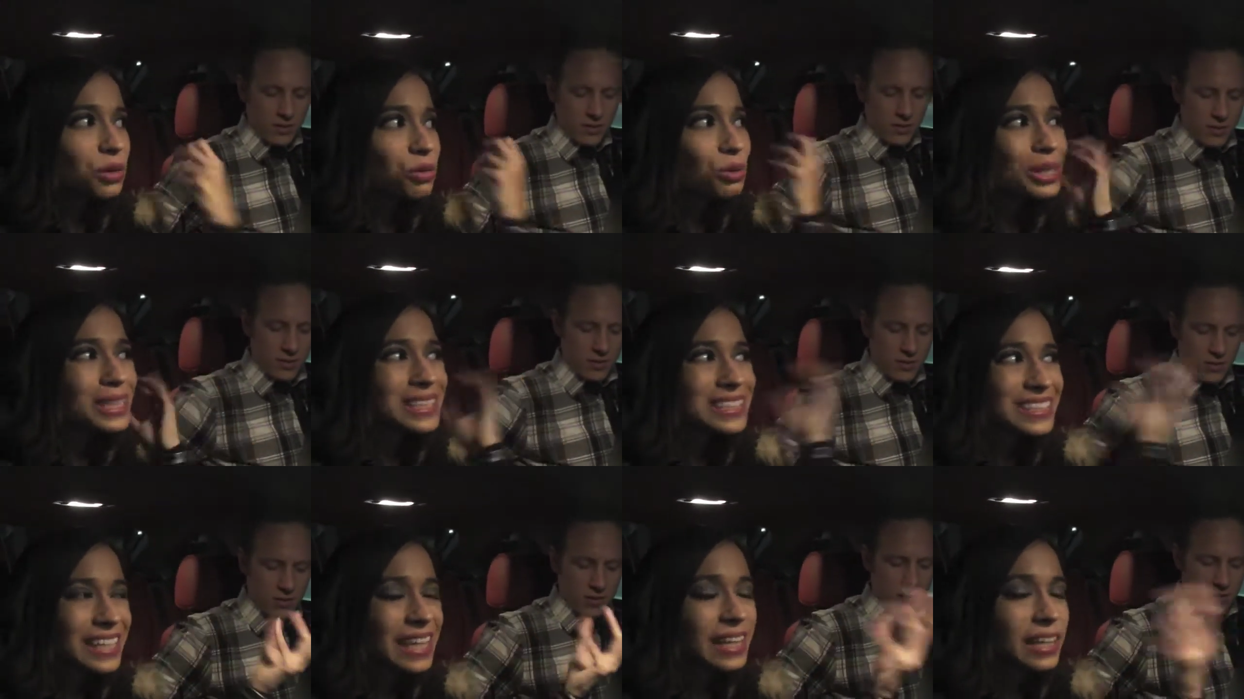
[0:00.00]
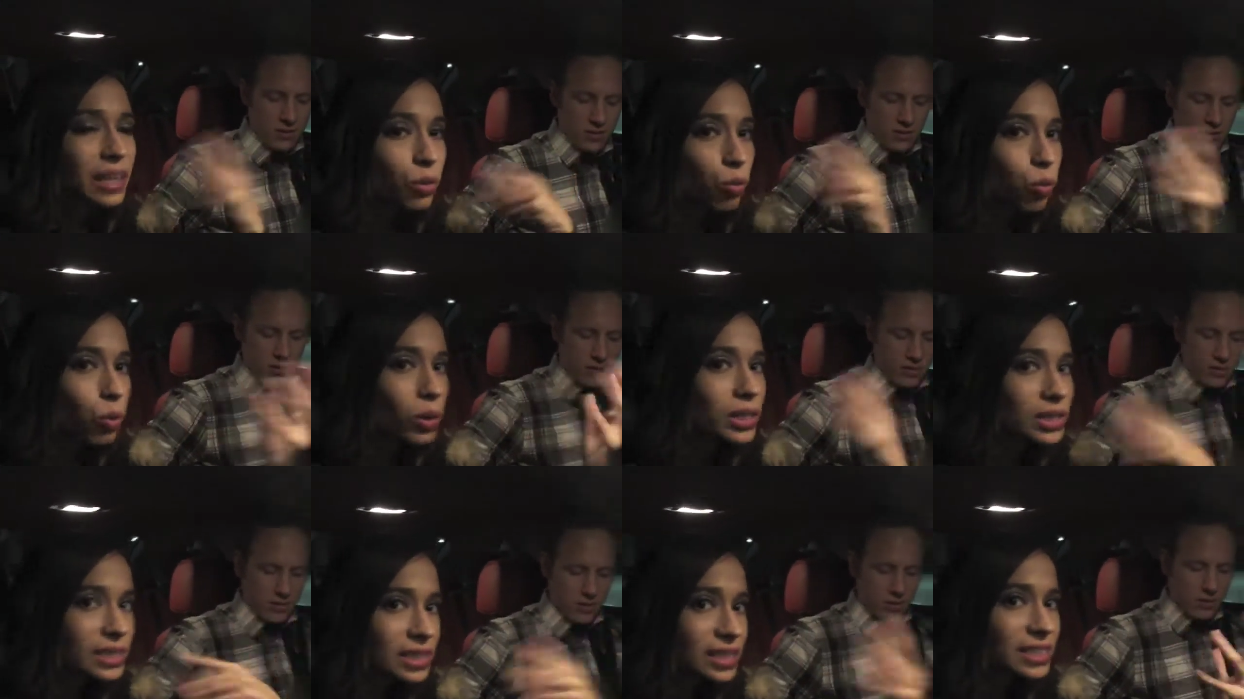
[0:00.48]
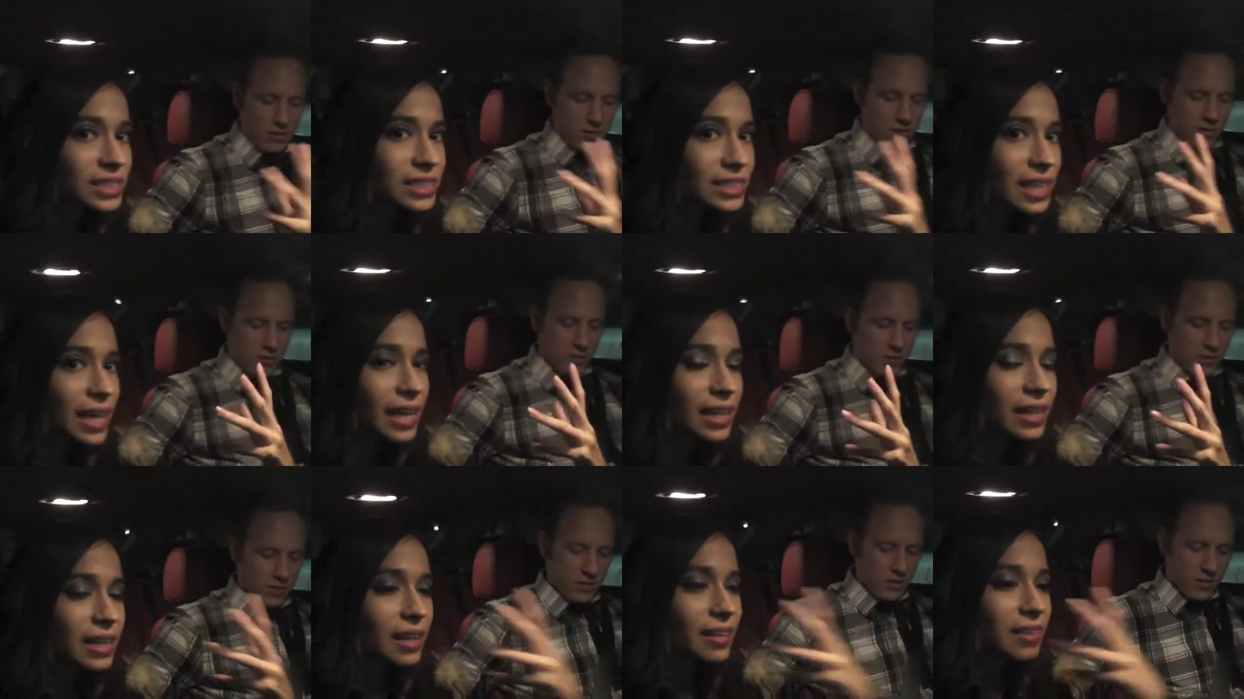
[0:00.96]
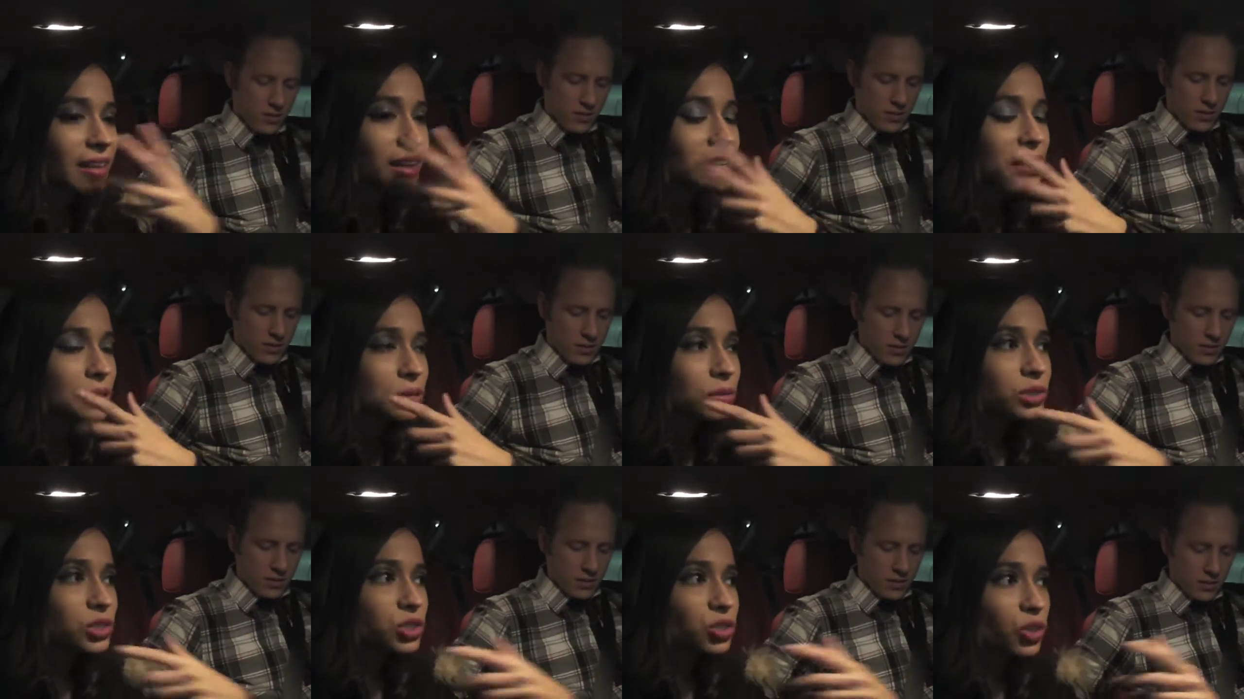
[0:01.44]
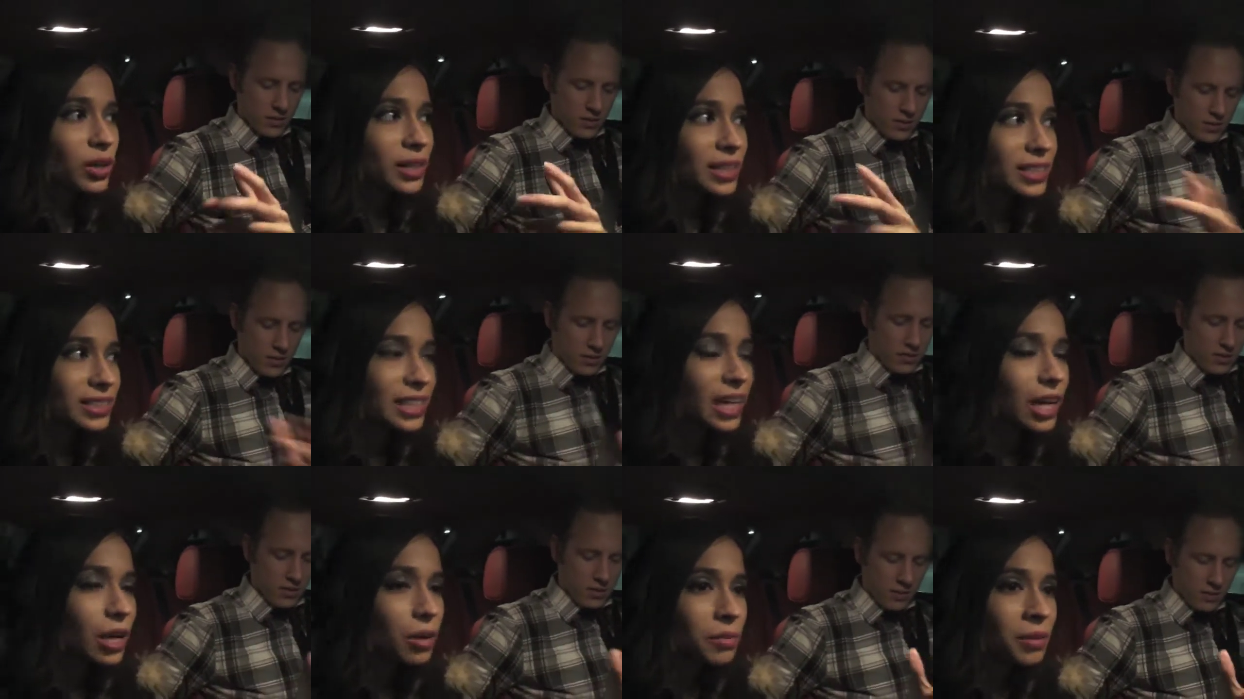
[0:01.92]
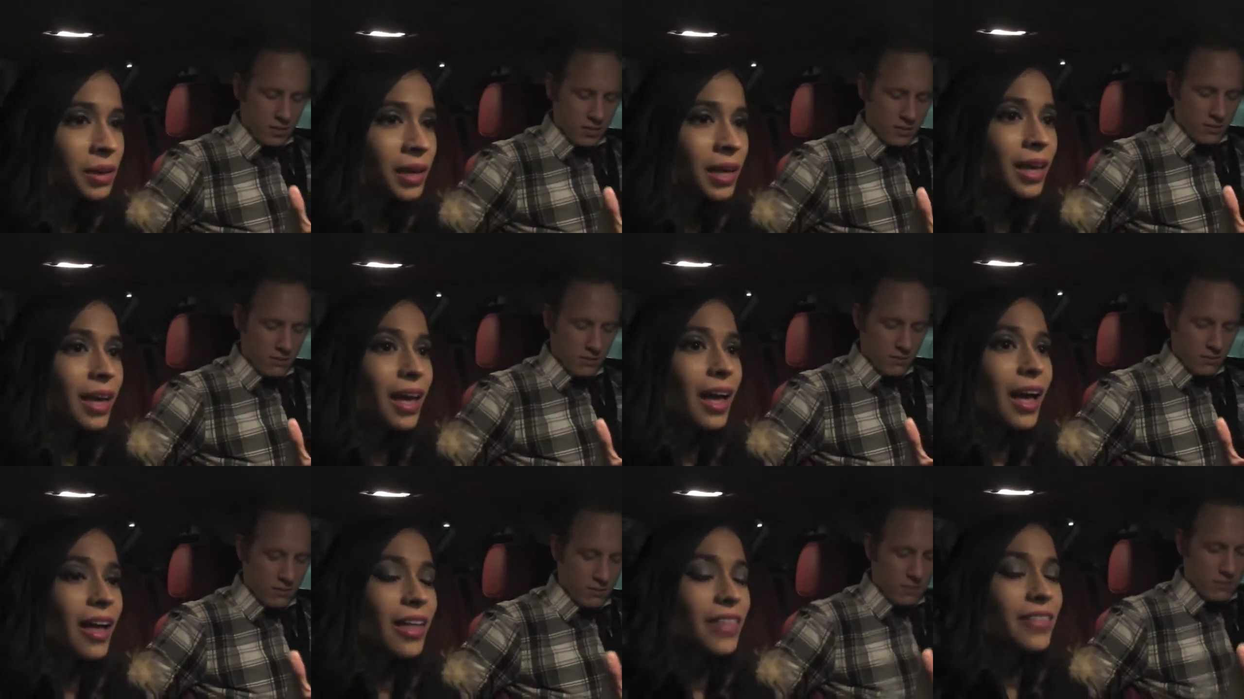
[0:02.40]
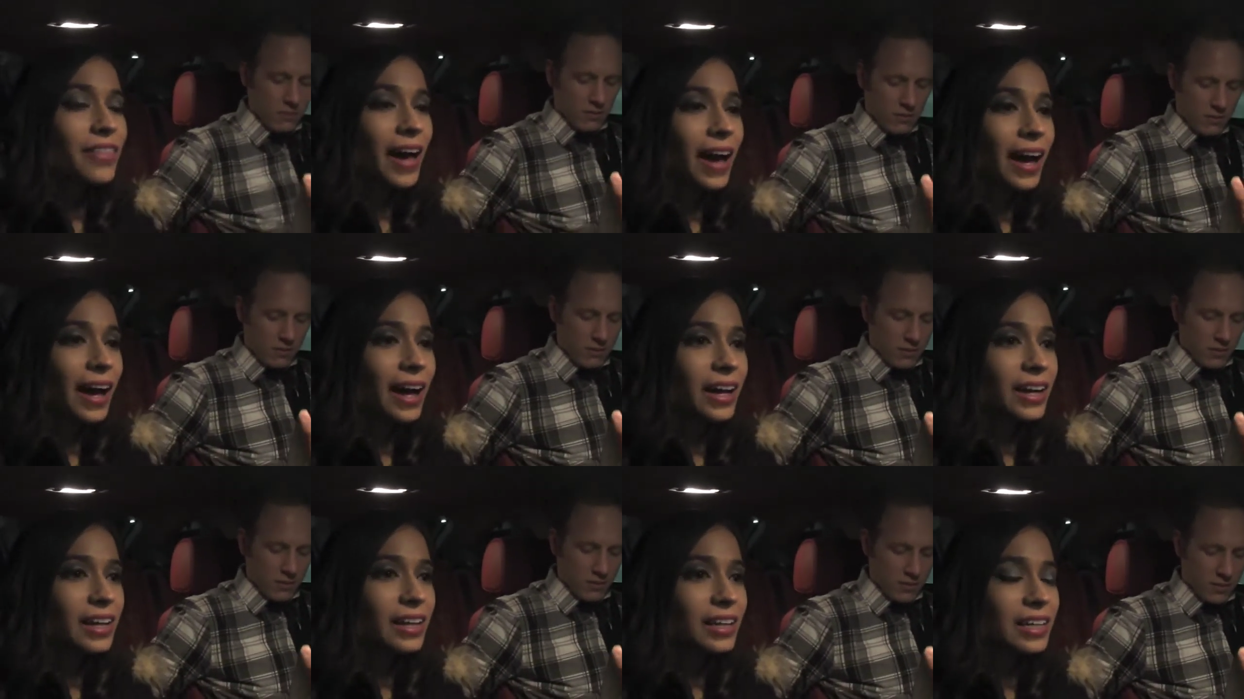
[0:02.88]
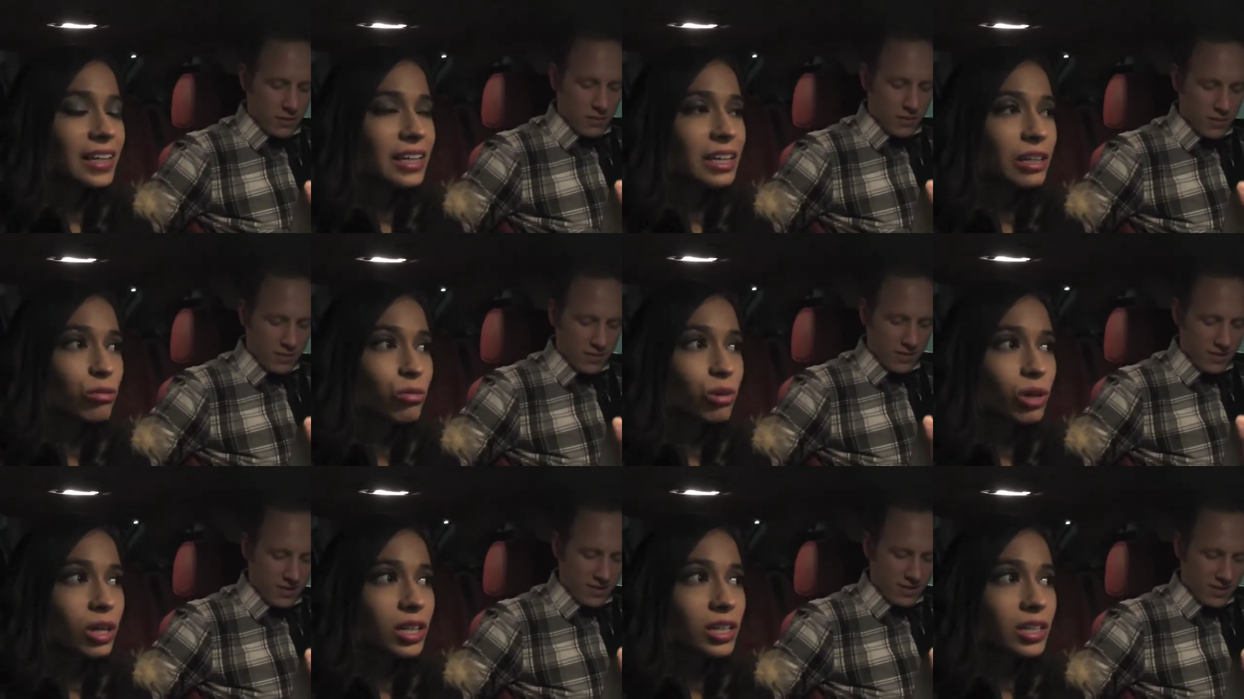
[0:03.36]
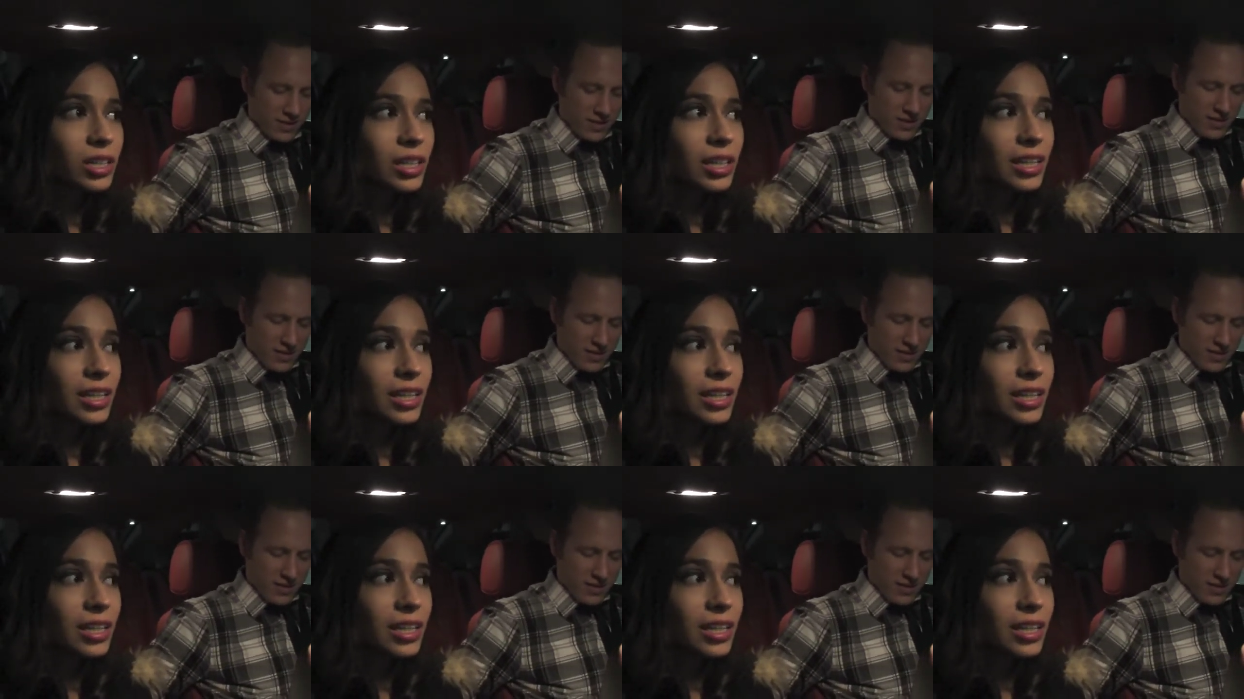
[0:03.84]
Speaker 1: what he's saying. Like, what is he saying? And then he was trying to tell me that he was,